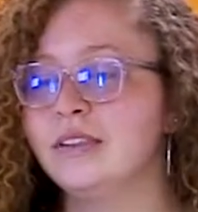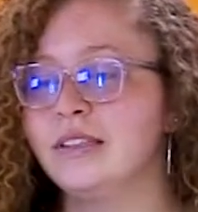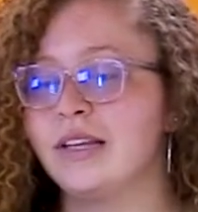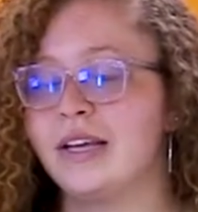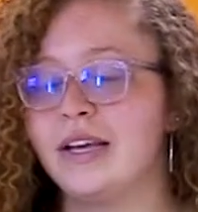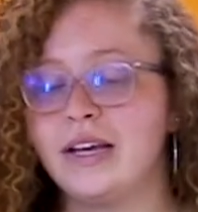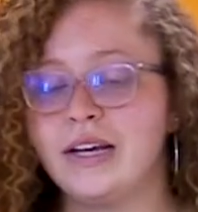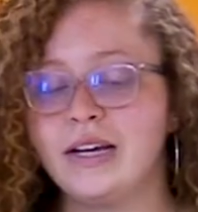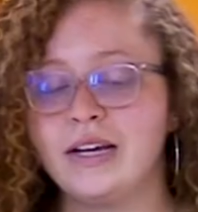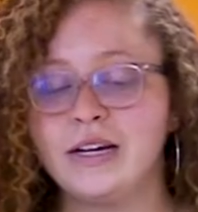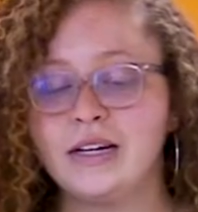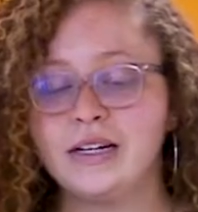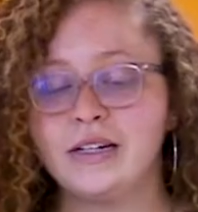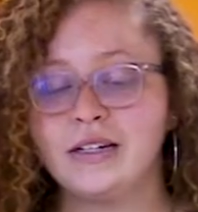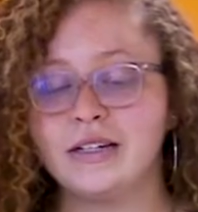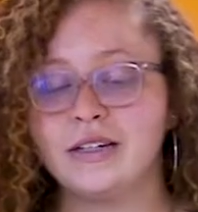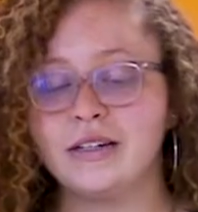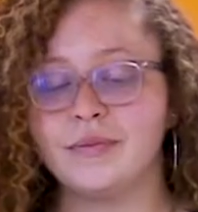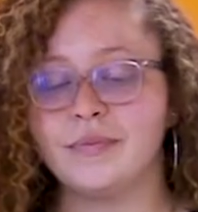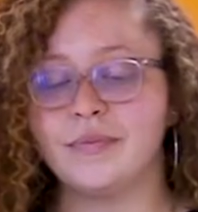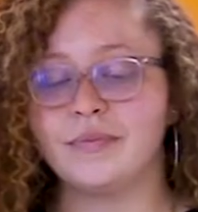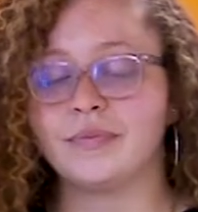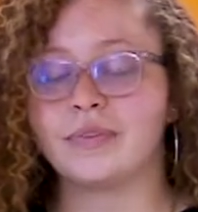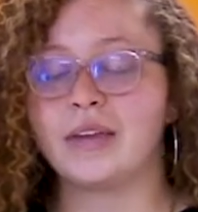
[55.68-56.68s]
And
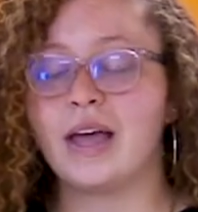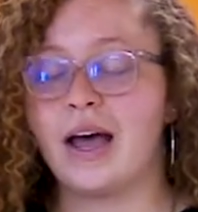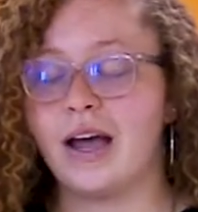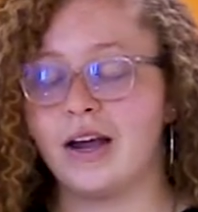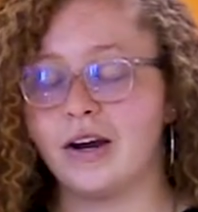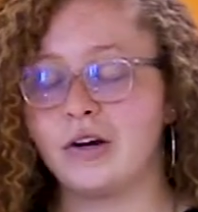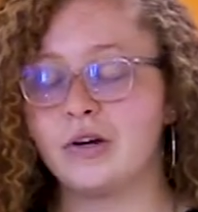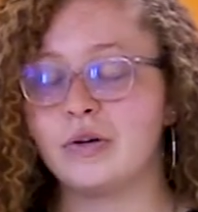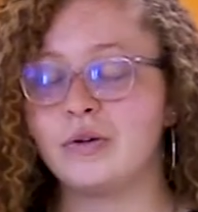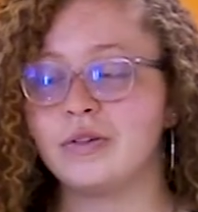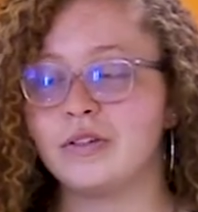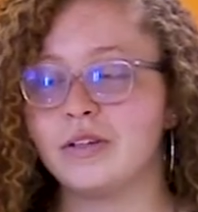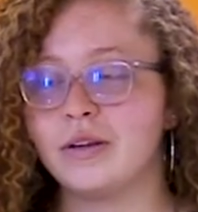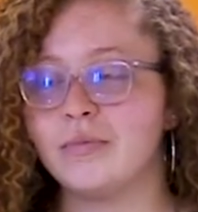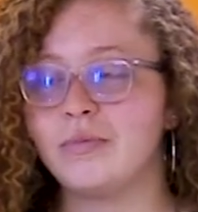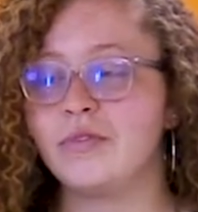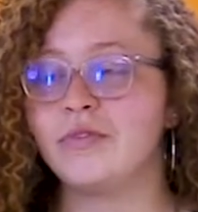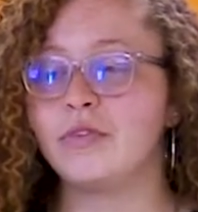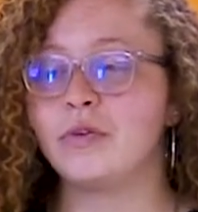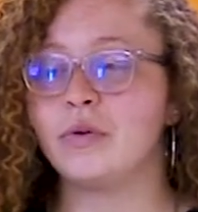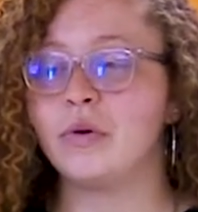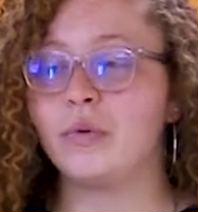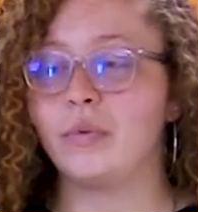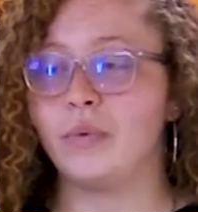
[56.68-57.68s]
I know some
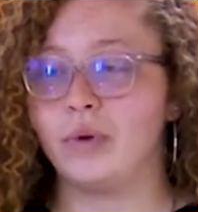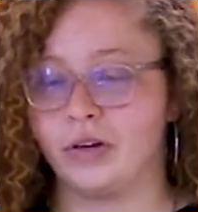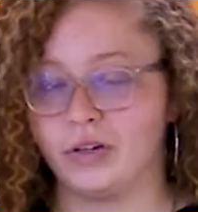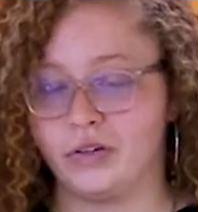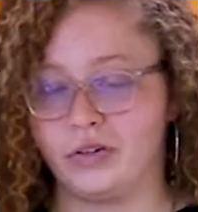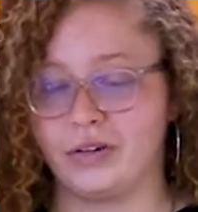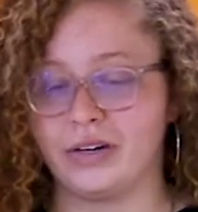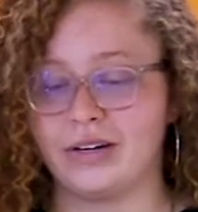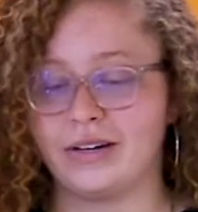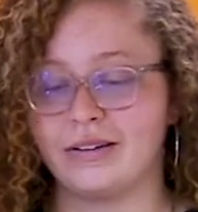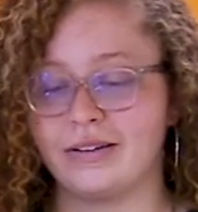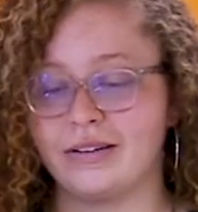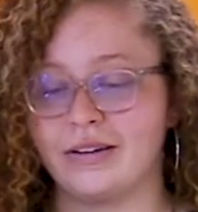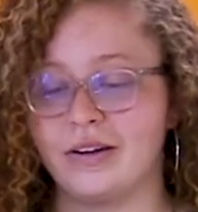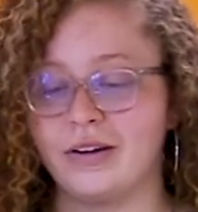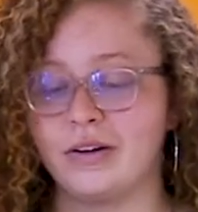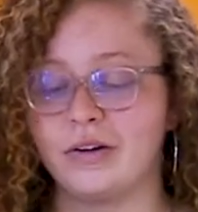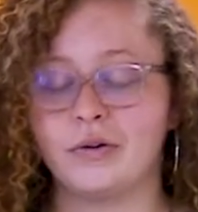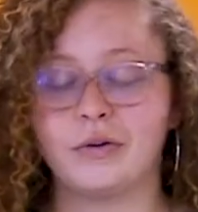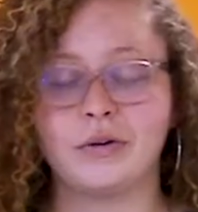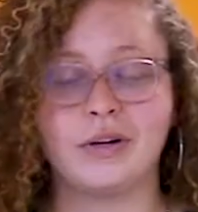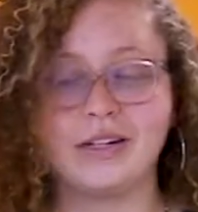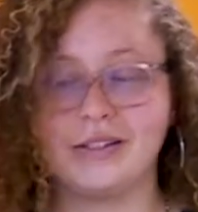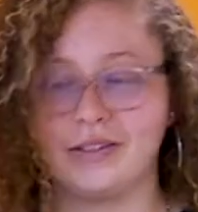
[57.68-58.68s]
of you are wondering,
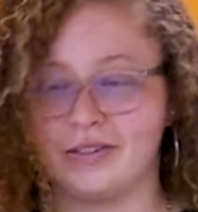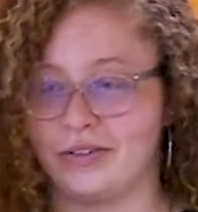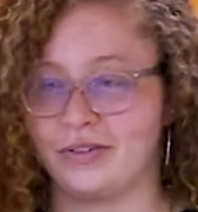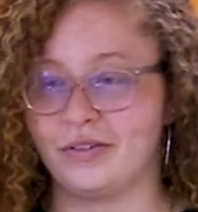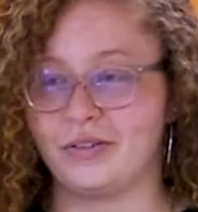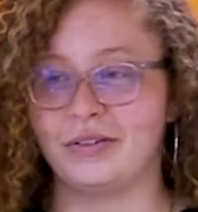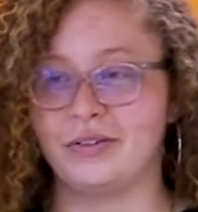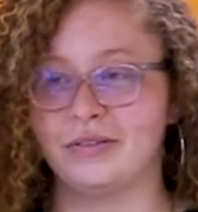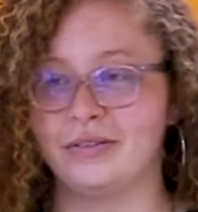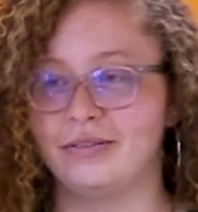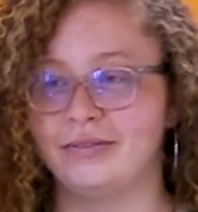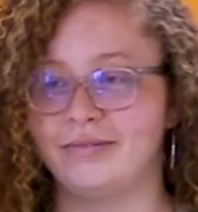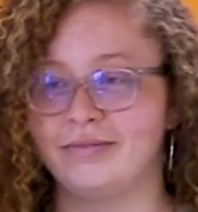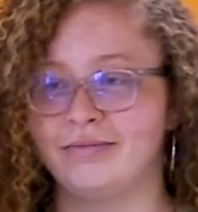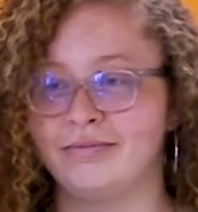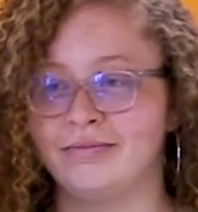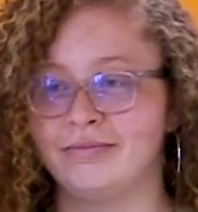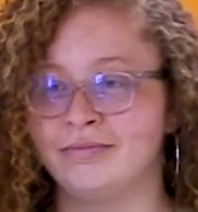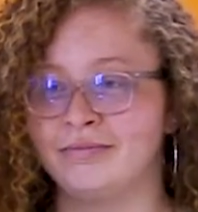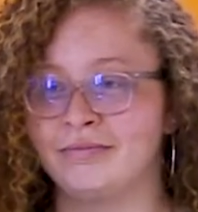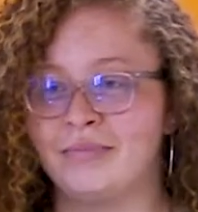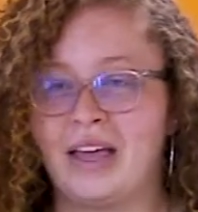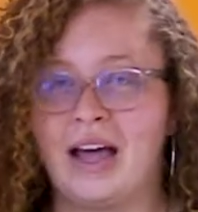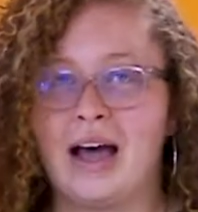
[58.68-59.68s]
Crystal,
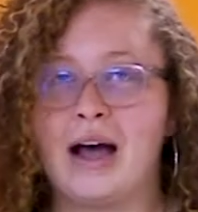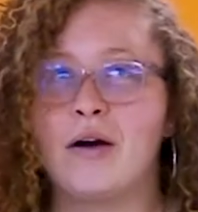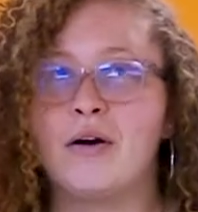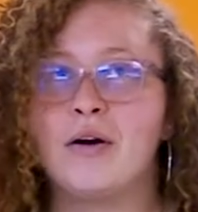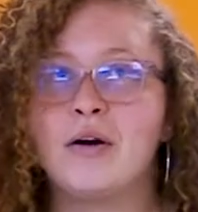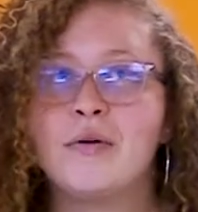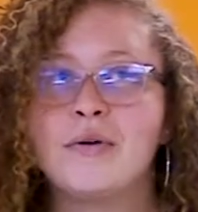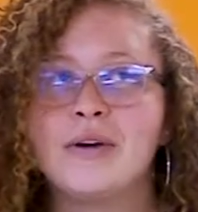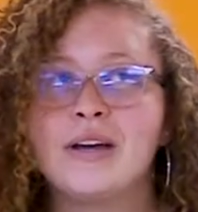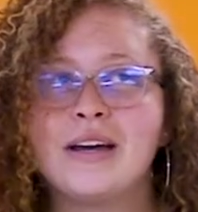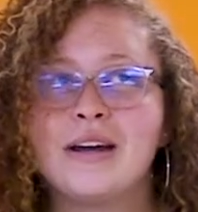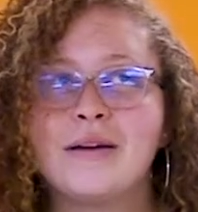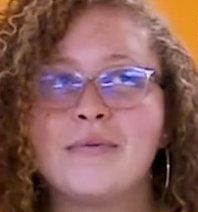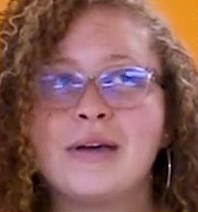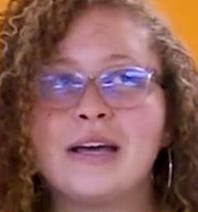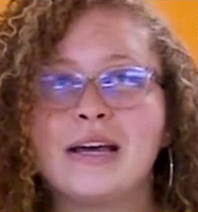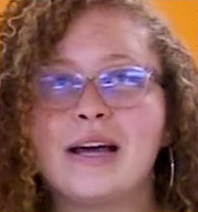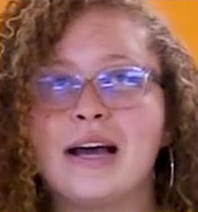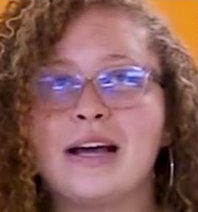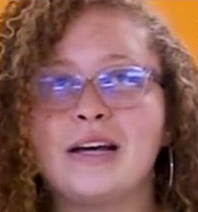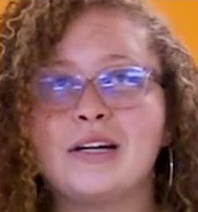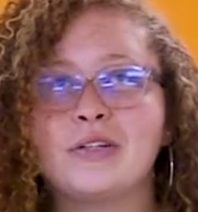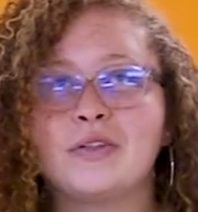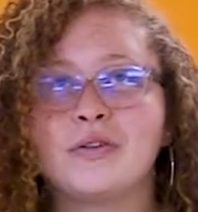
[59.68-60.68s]
how are we gonna make
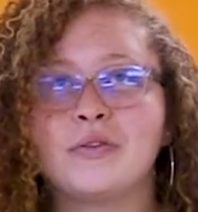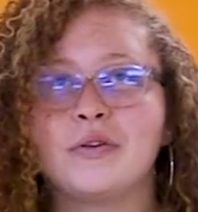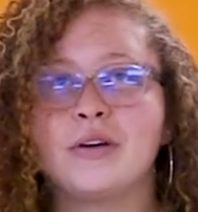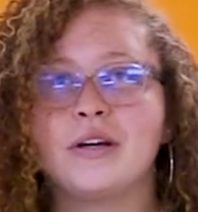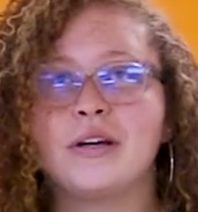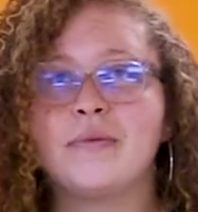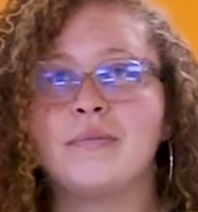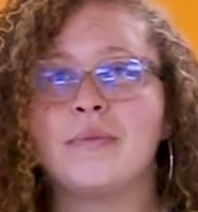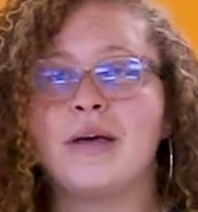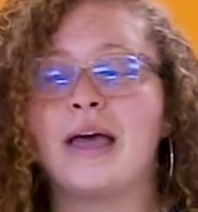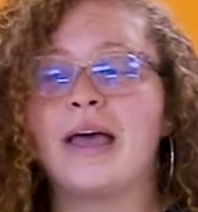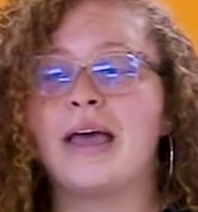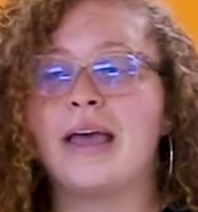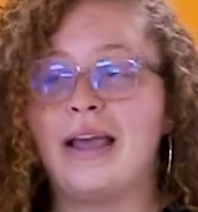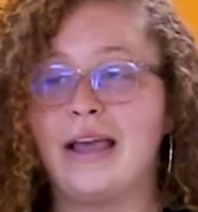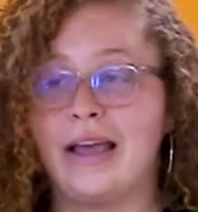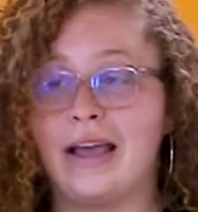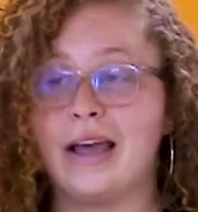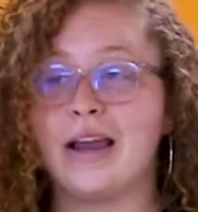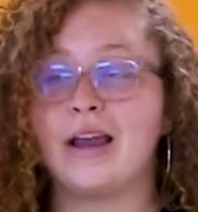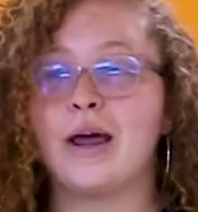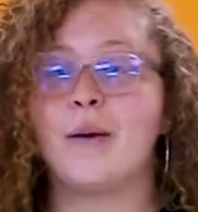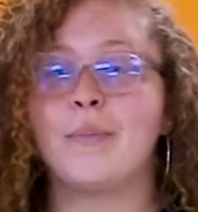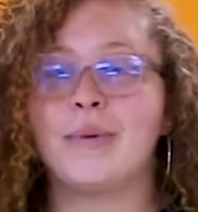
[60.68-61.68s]
ice cream
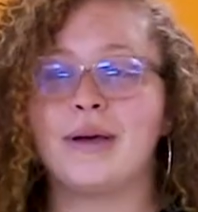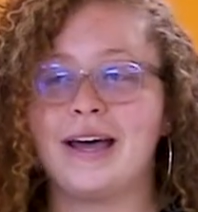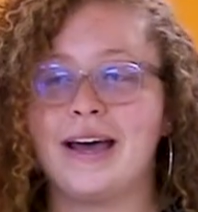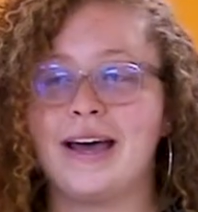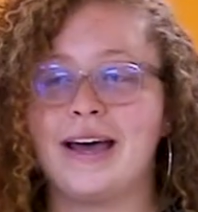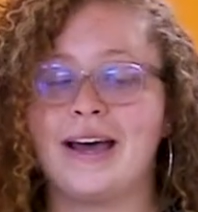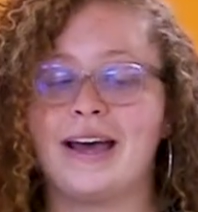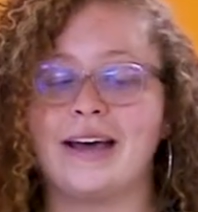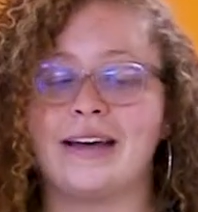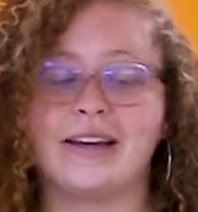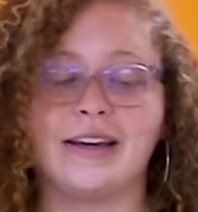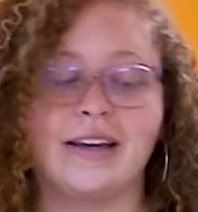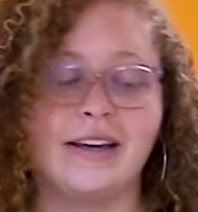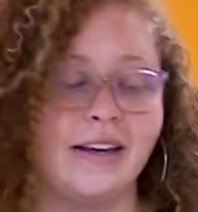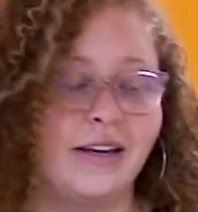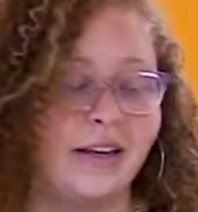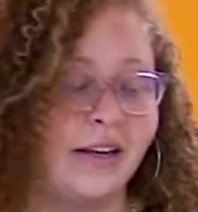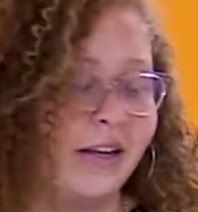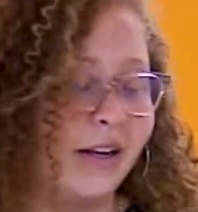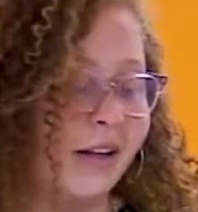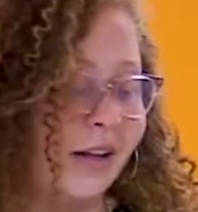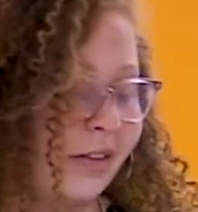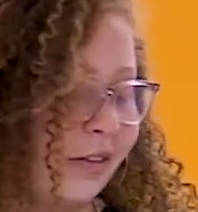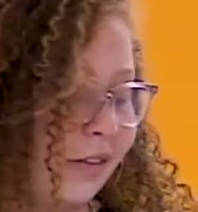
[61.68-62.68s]
in a bag?
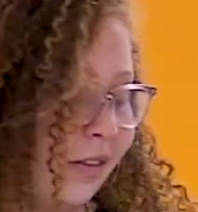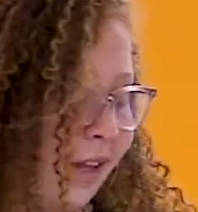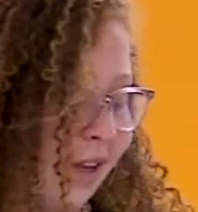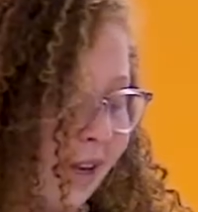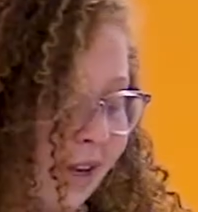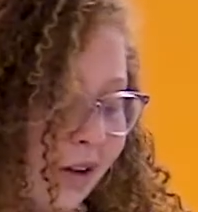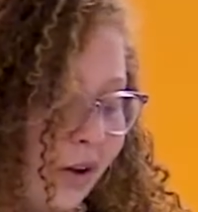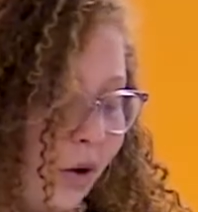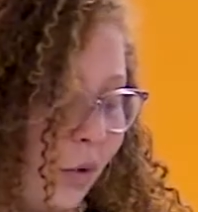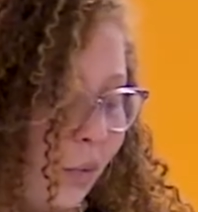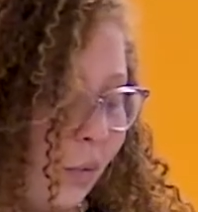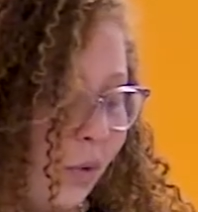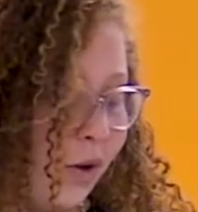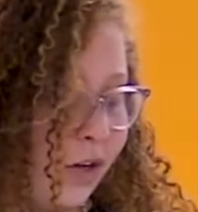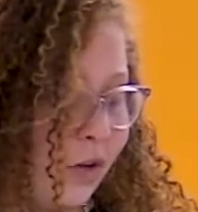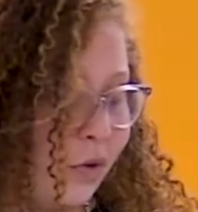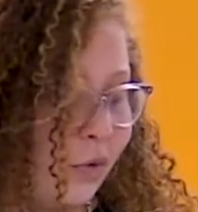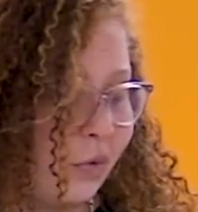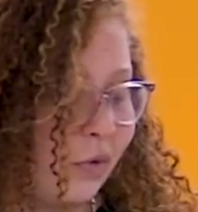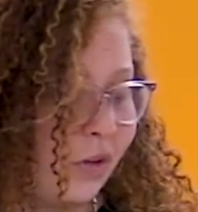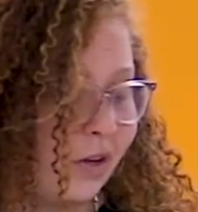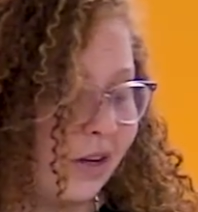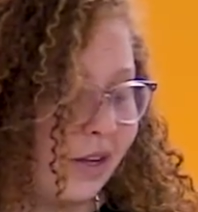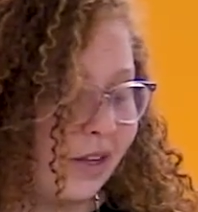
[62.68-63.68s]
Like, when
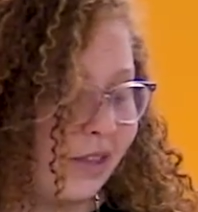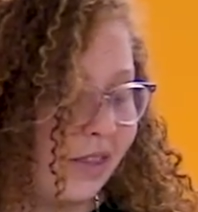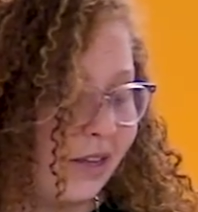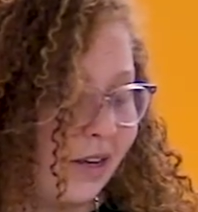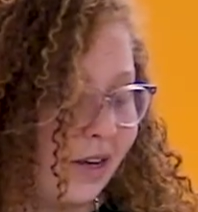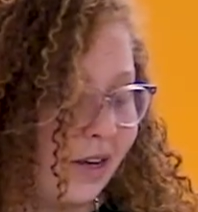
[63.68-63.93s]
you look at the